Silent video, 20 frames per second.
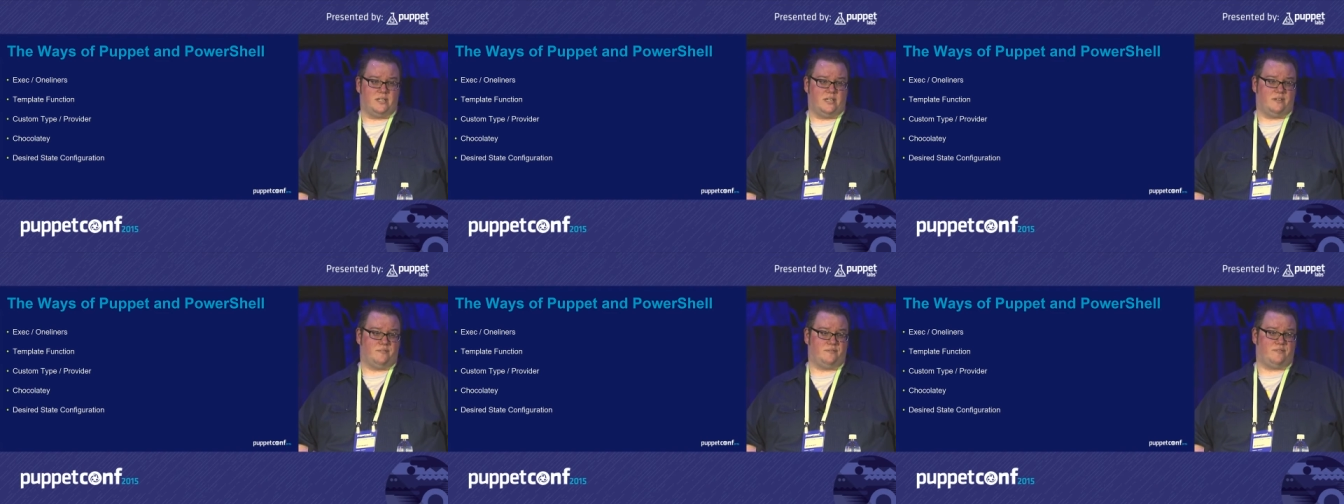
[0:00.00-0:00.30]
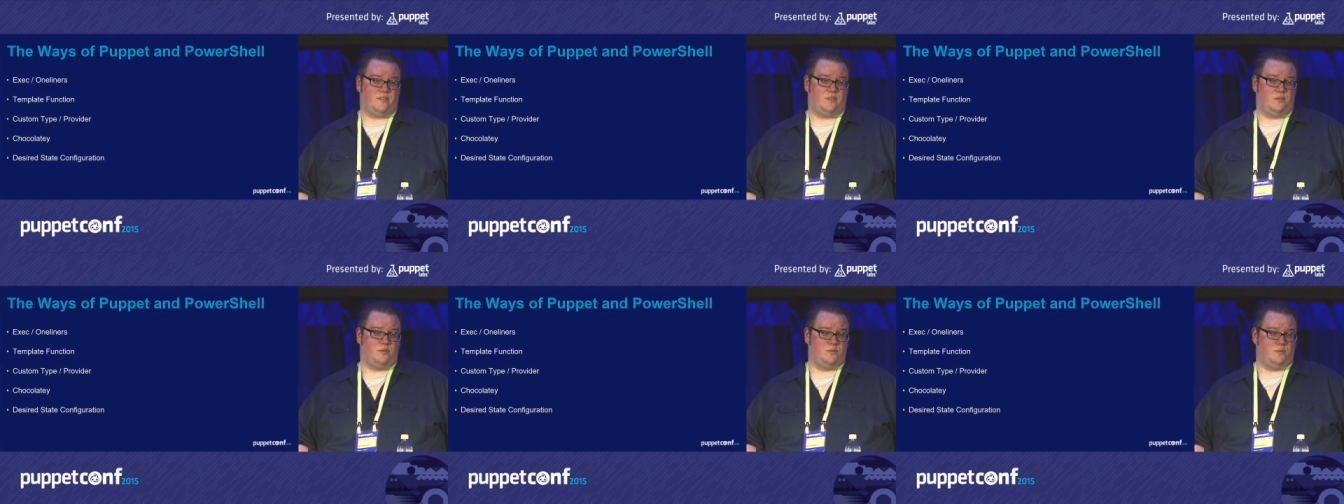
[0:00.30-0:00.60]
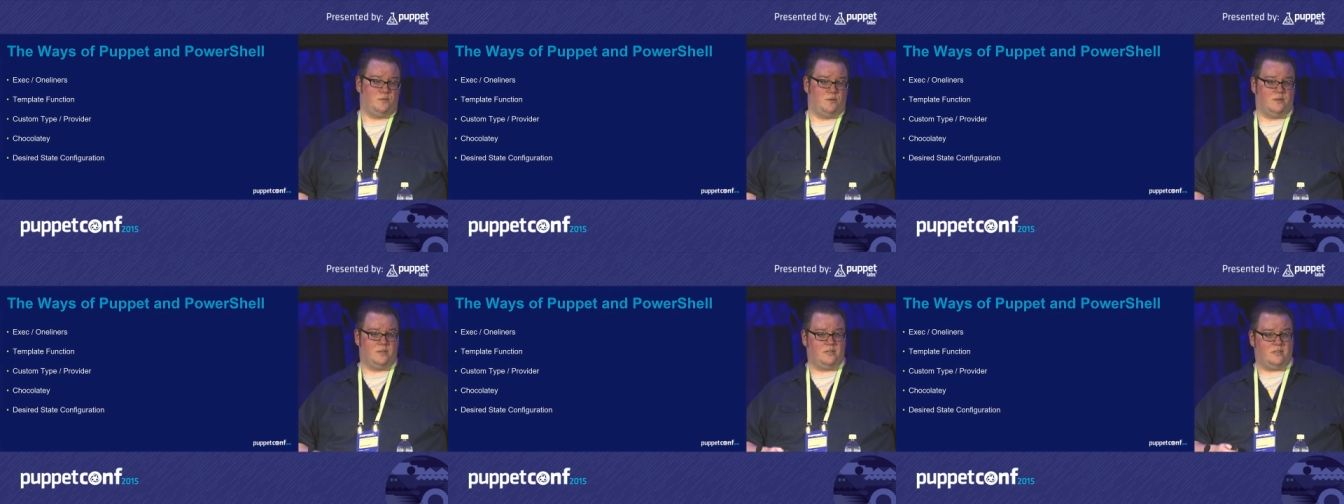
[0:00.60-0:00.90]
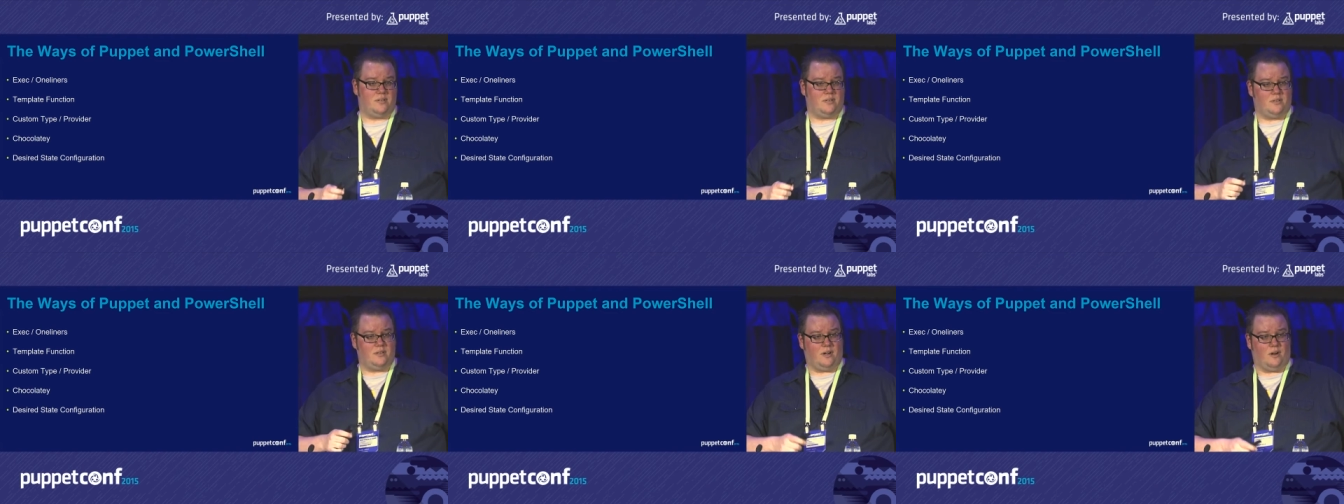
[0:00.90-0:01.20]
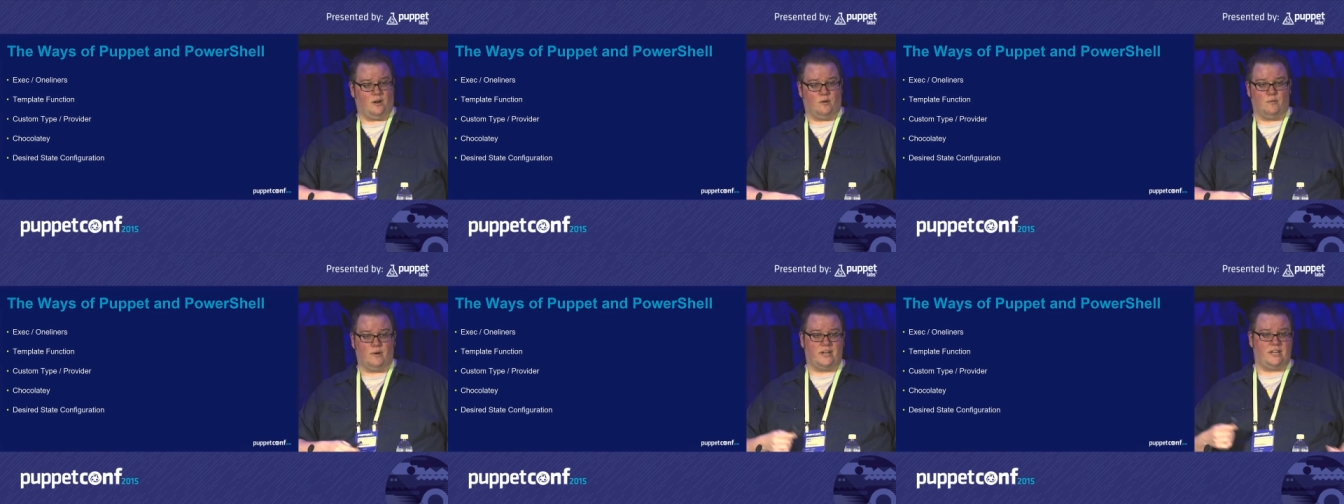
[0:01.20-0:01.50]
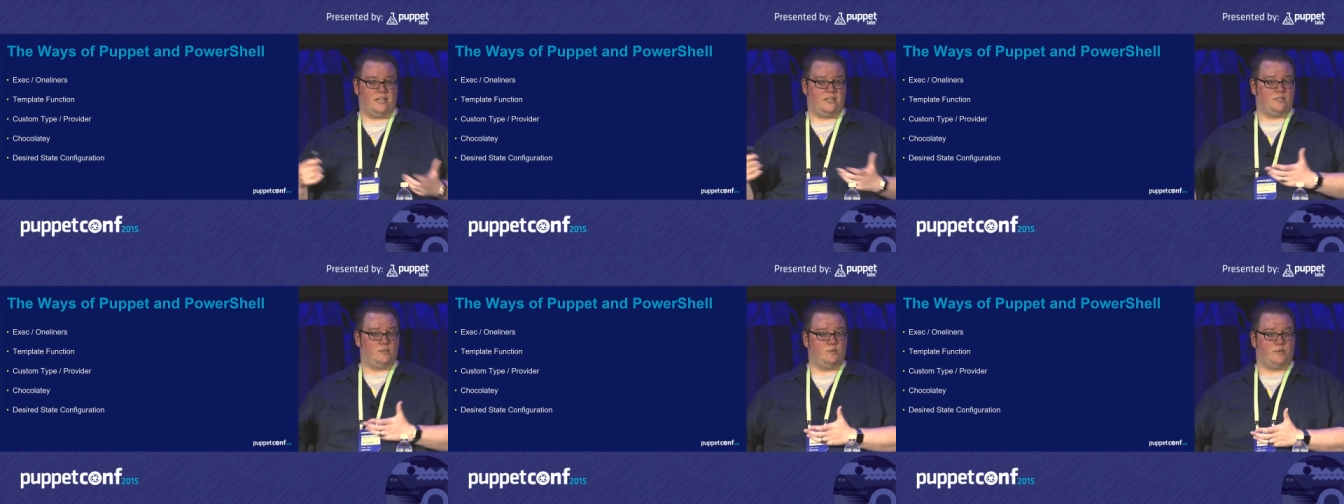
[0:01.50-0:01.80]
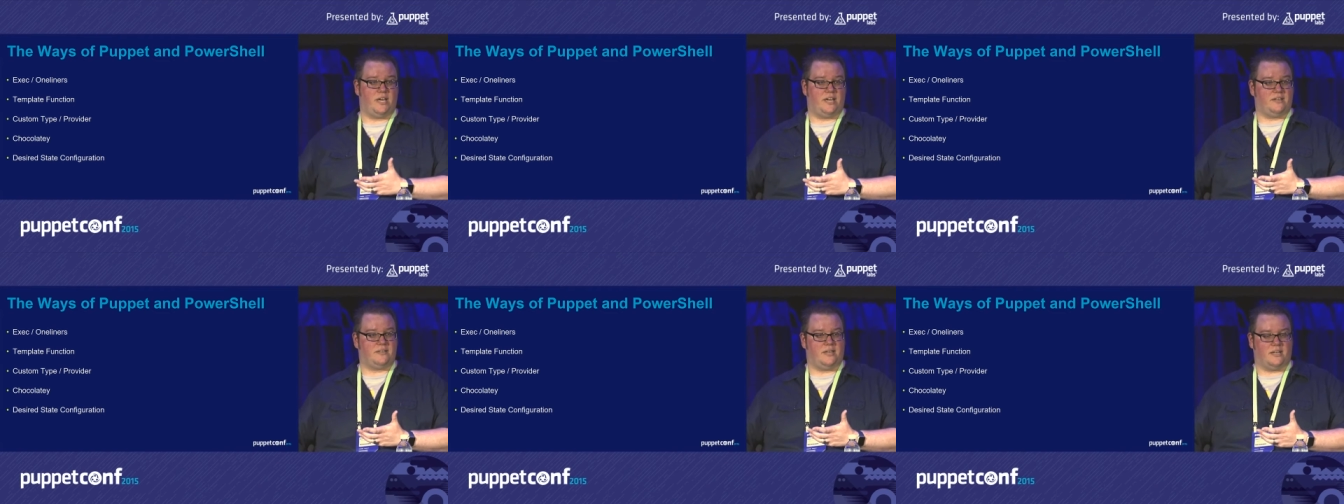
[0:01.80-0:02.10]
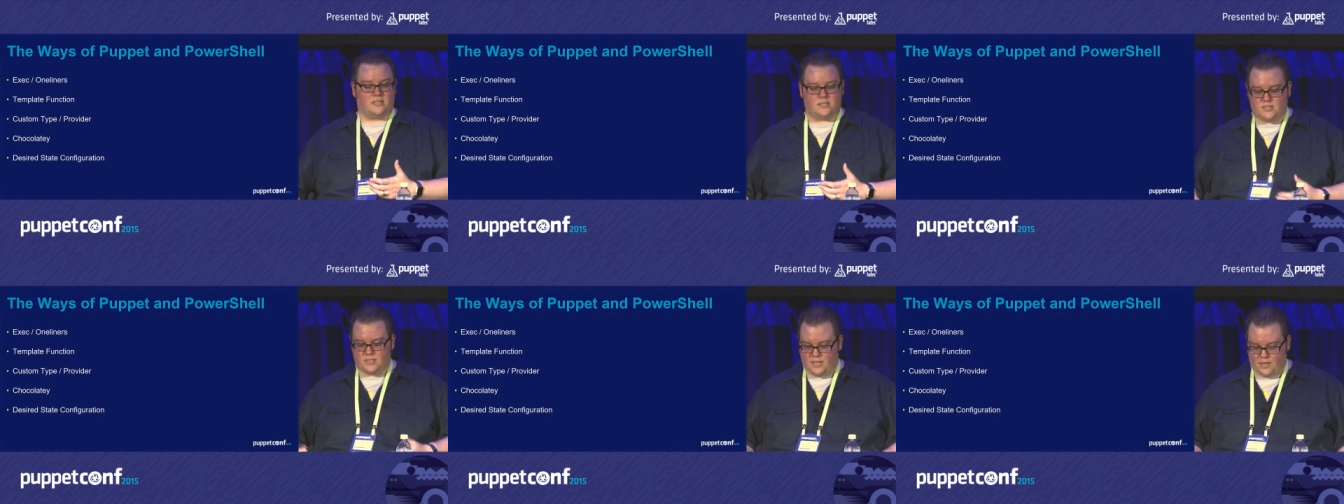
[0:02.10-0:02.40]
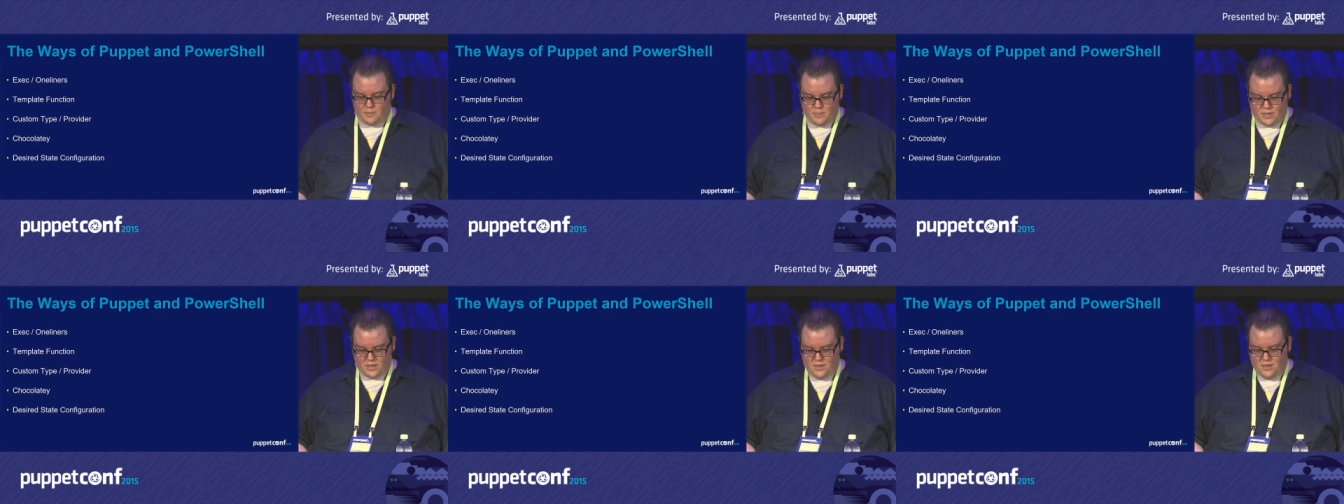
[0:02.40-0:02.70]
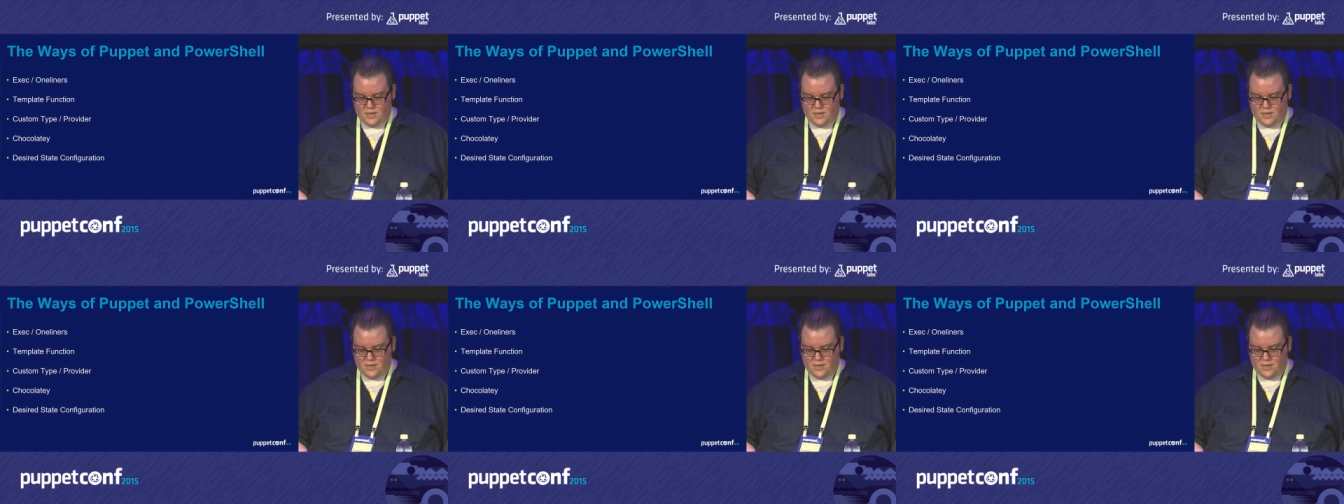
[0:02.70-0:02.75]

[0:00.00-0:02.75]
if you are ready to take that step.